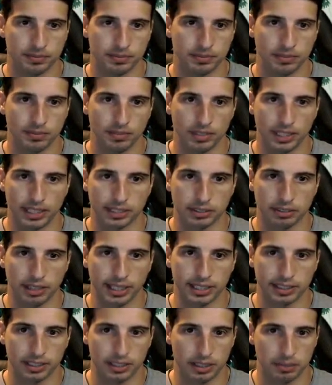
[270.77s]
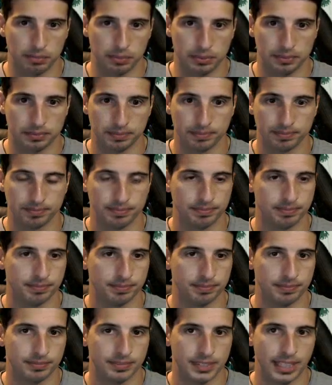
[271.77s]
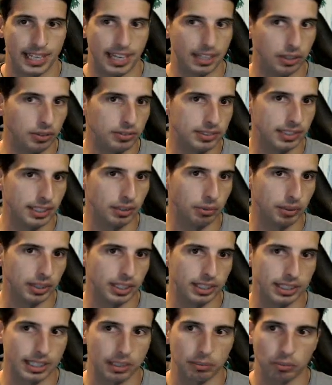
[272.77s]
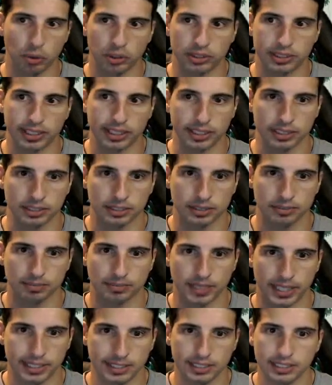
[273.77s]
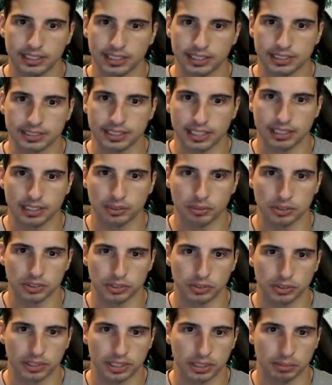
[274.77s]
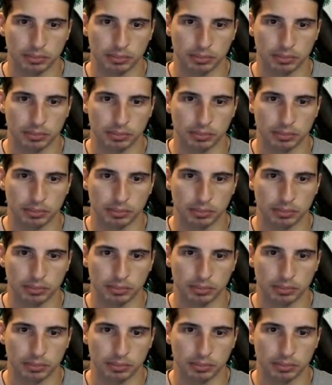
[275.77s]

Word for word: Let's crack it up. I don't think we're gonna get more tickets. I think they said it was only gonna be